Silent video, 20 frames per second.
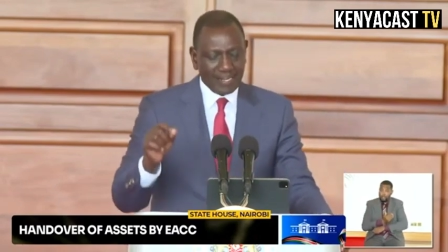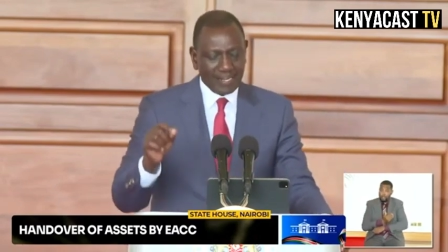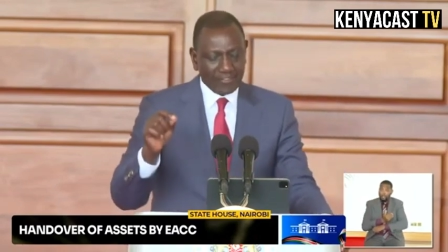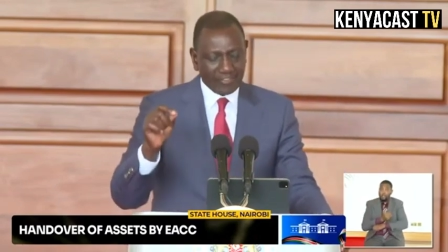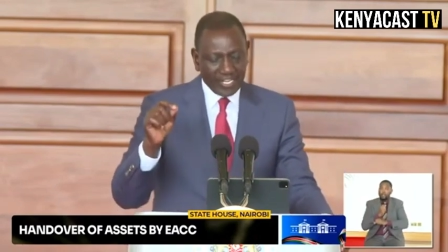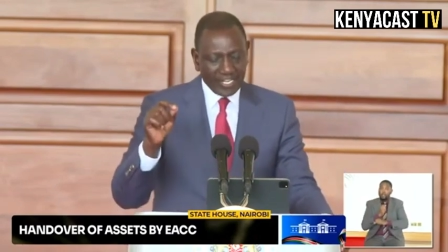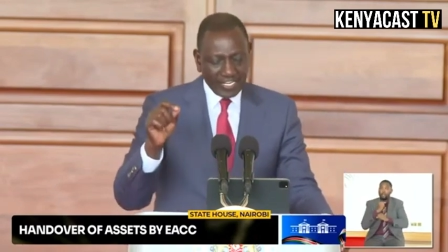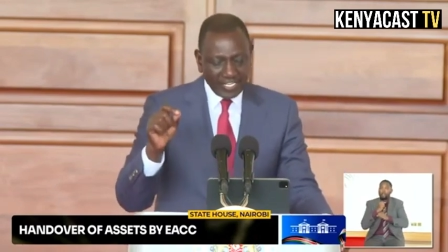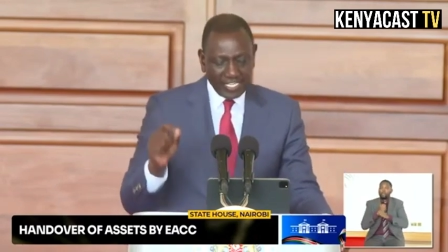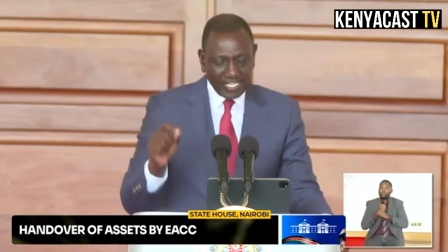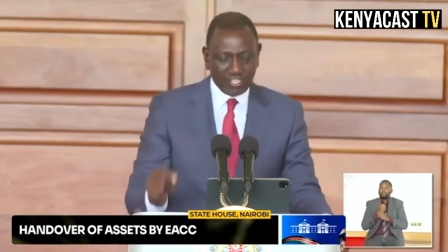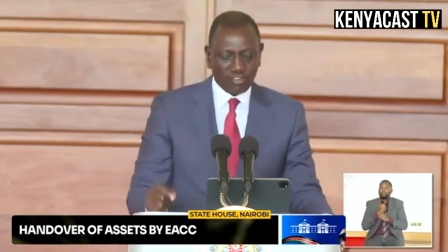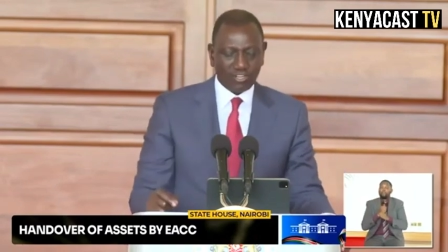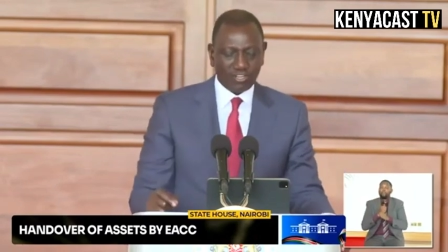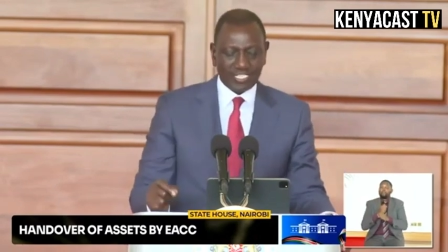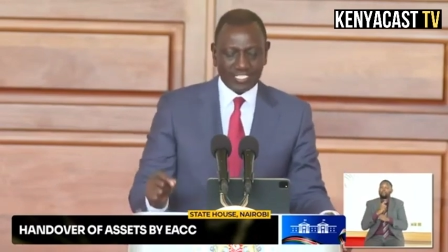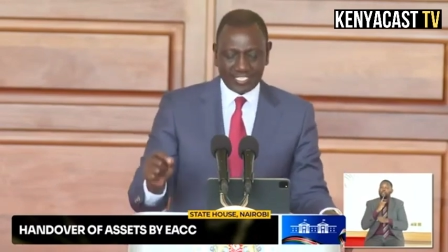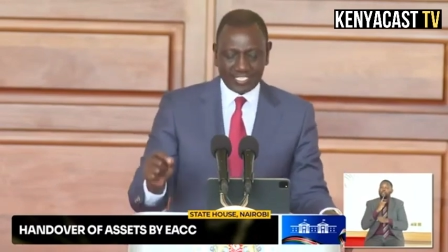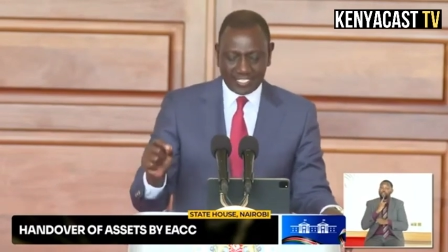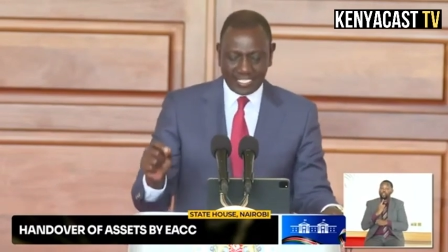the
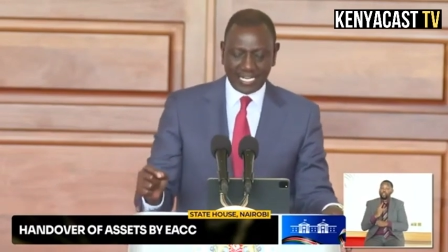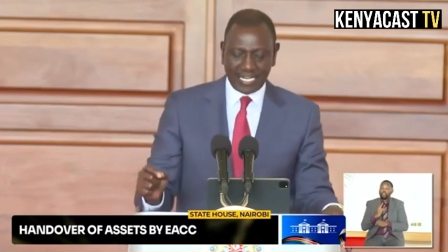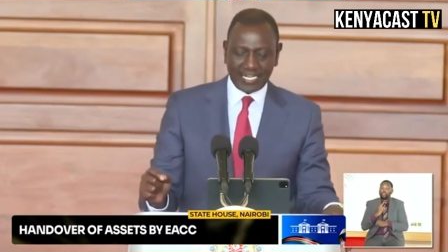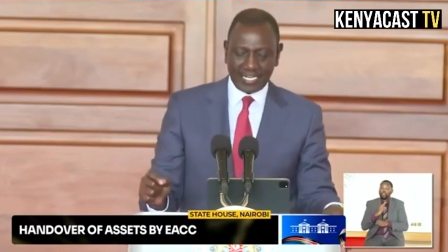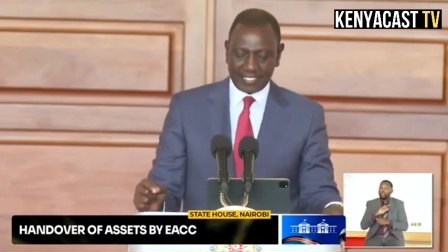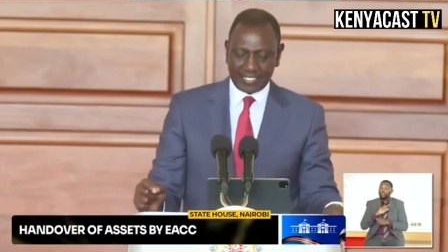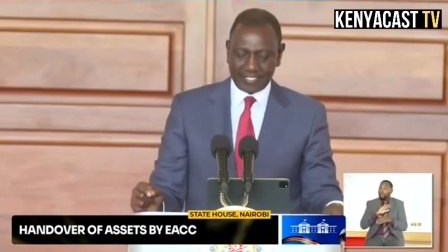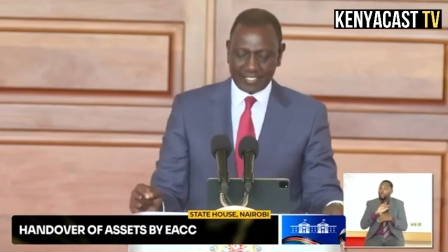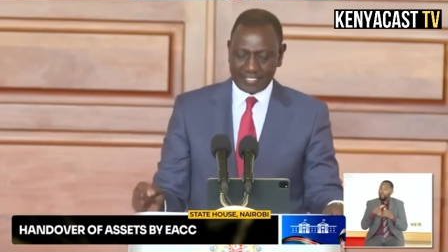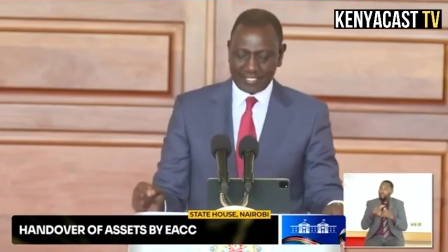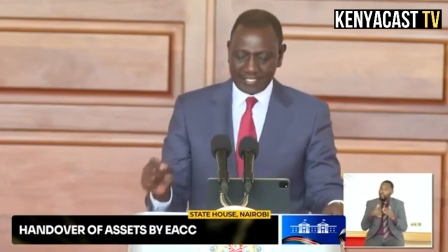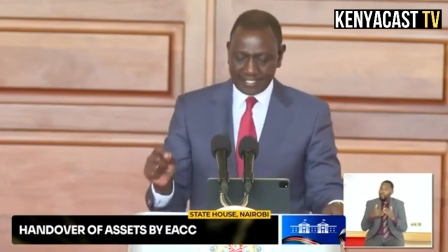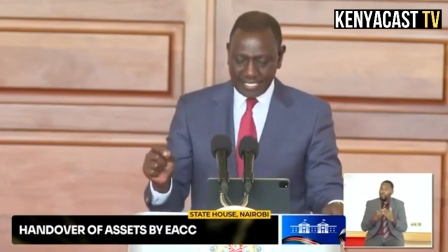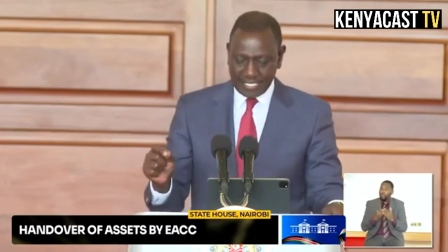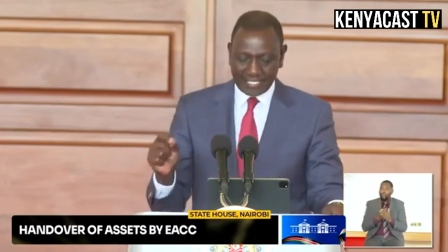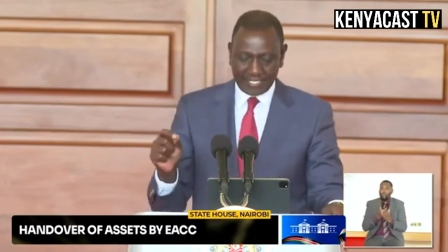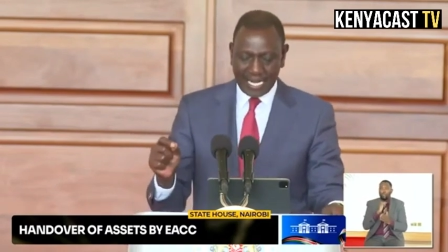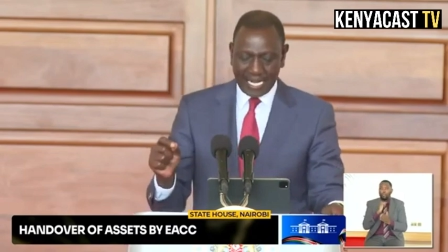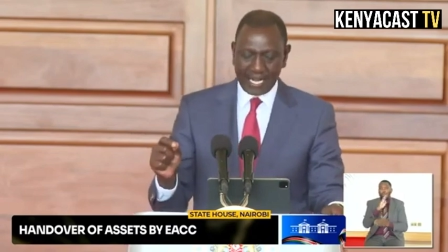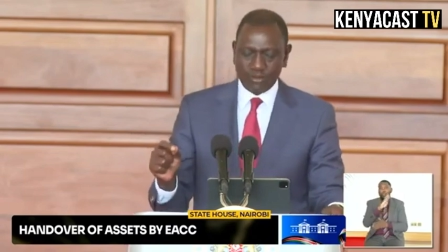rigorous standards
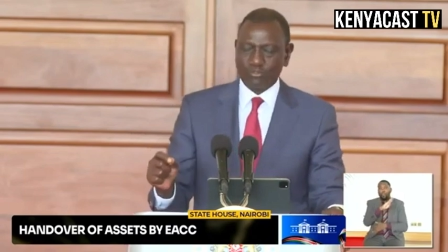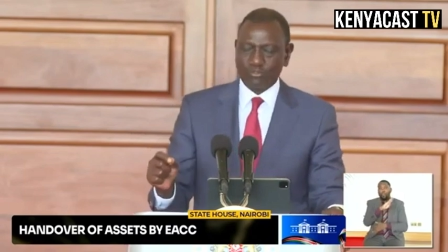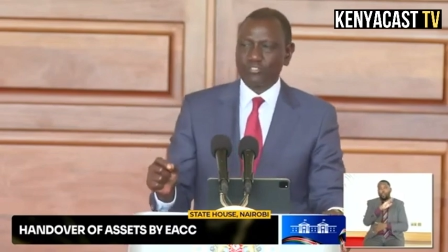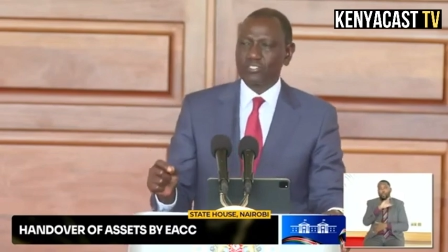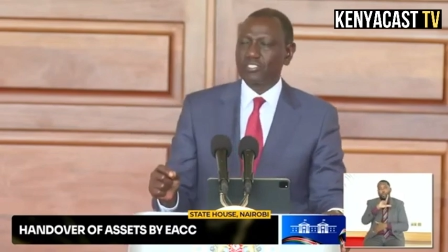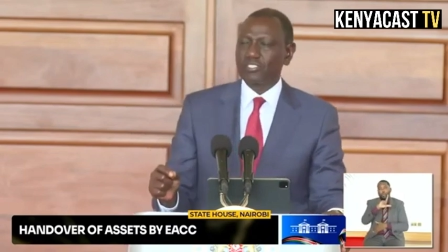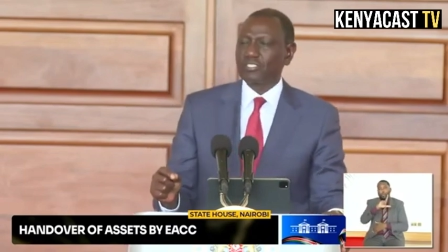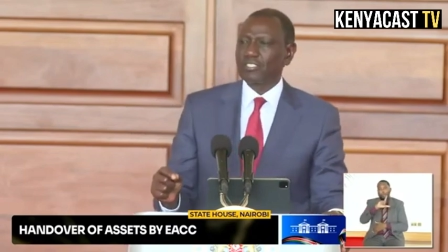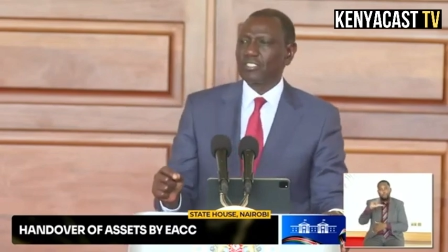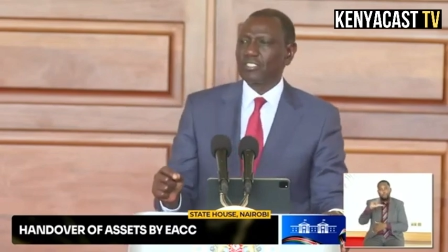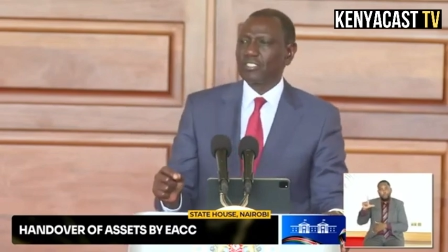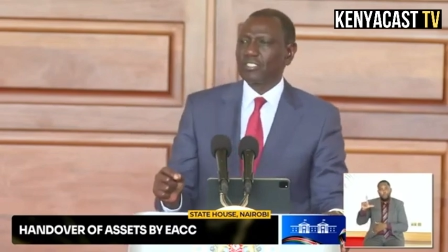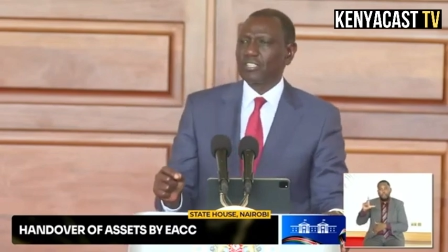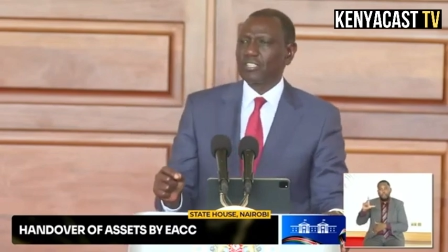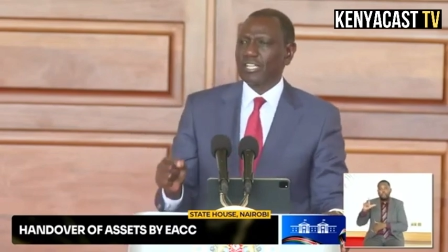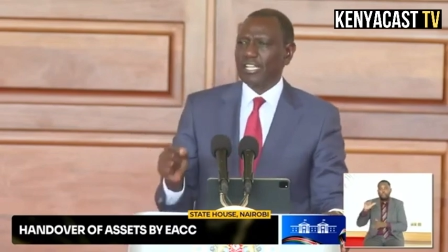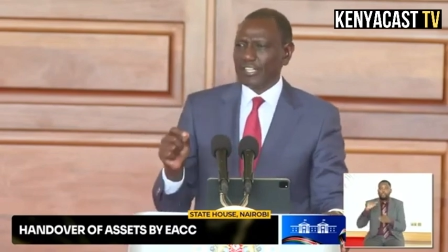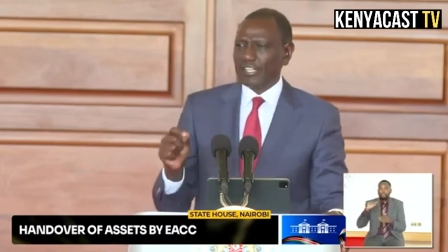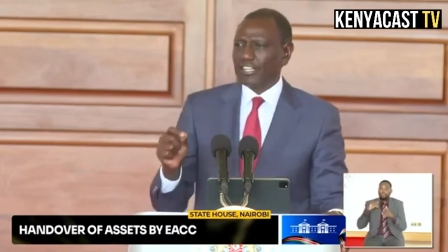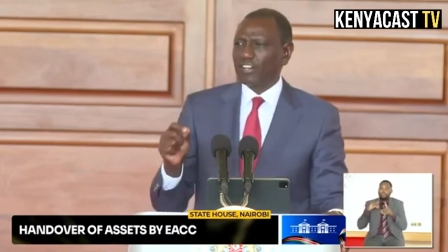set out
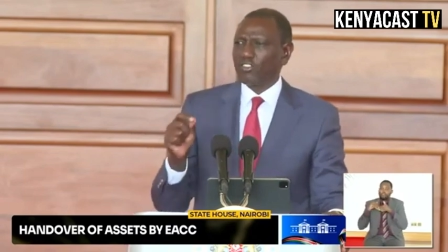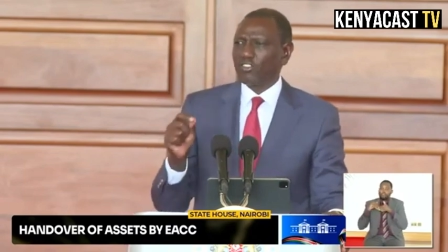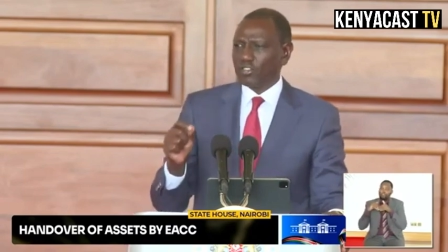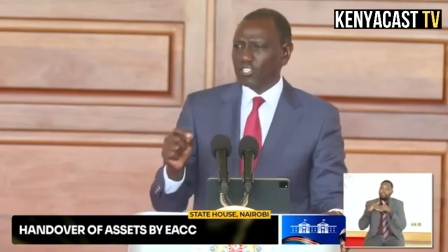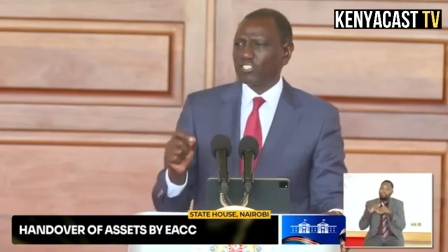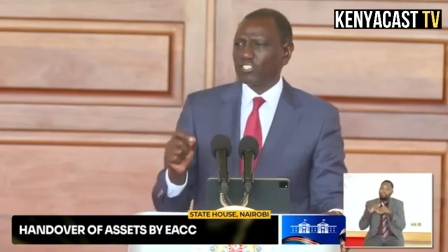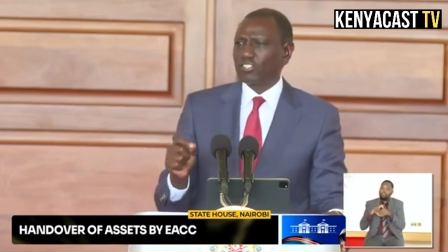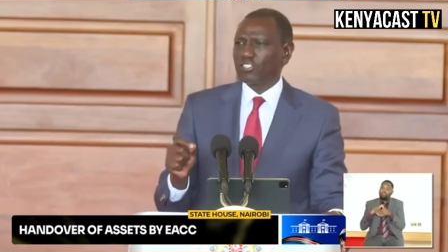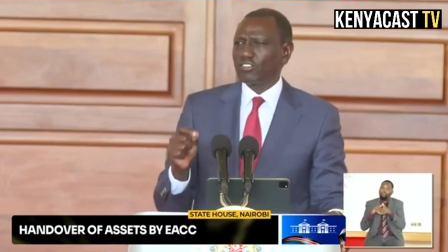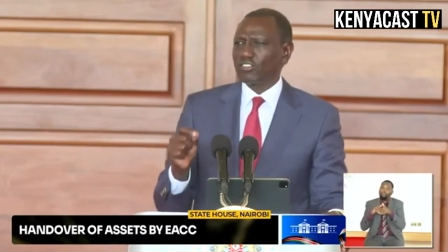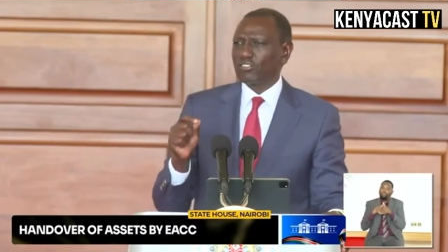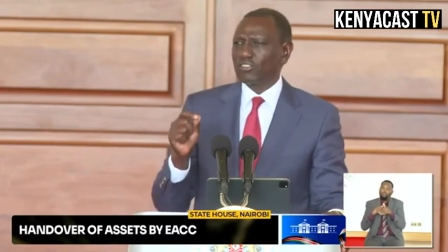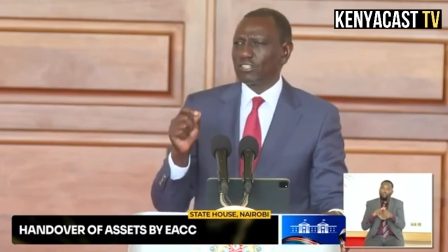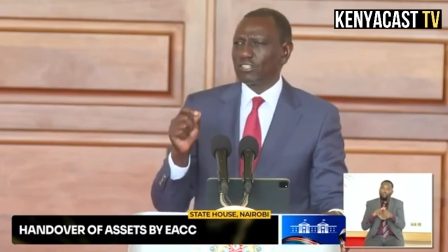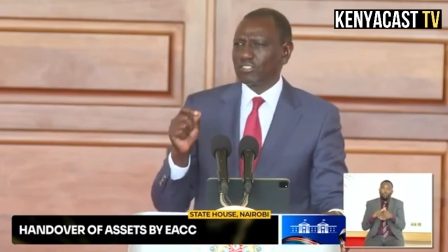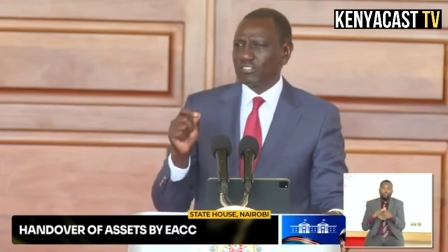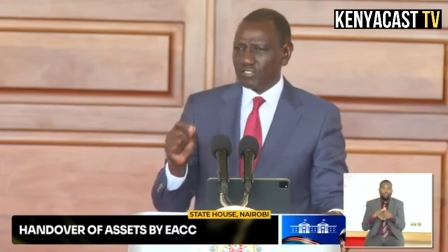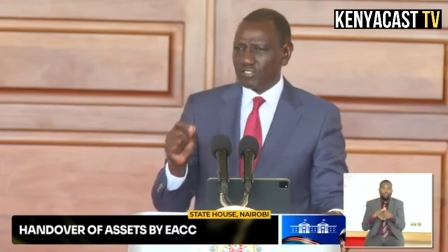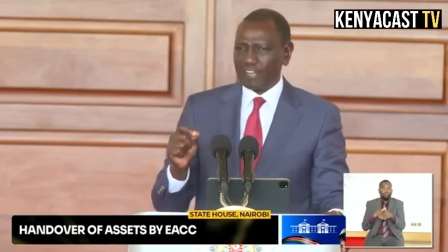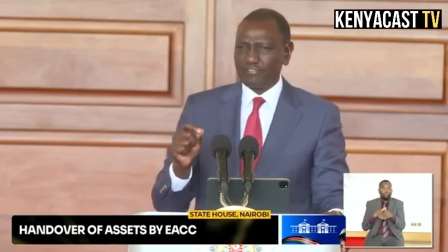in the original
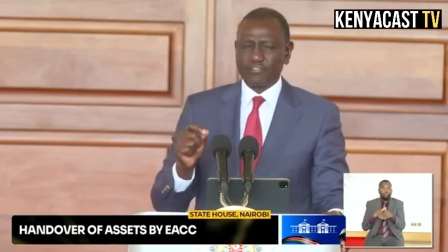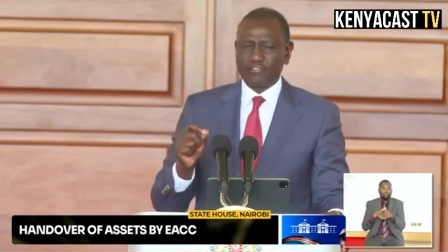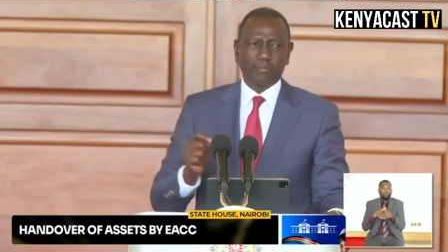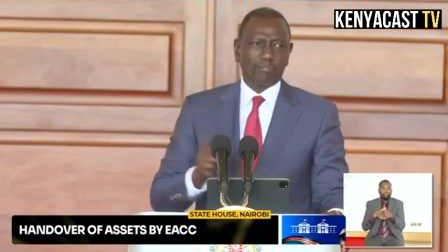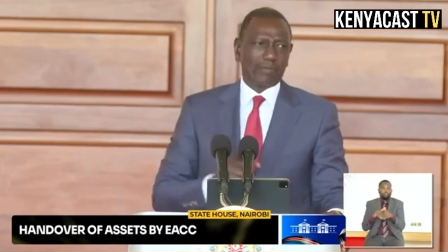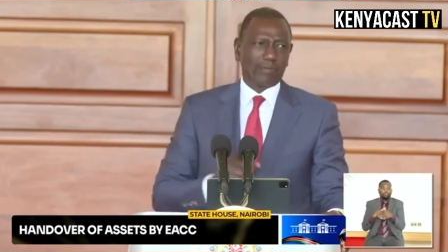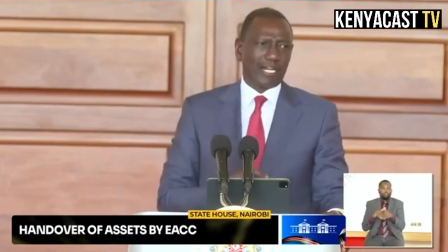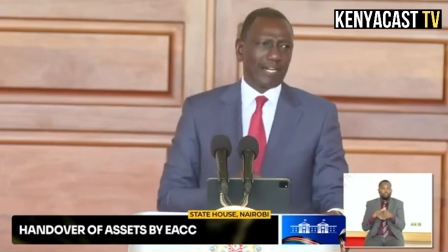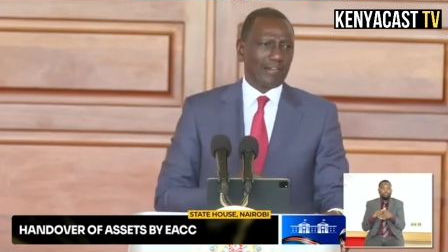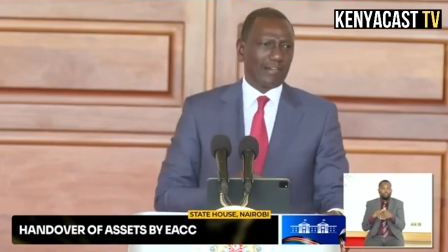draft bill.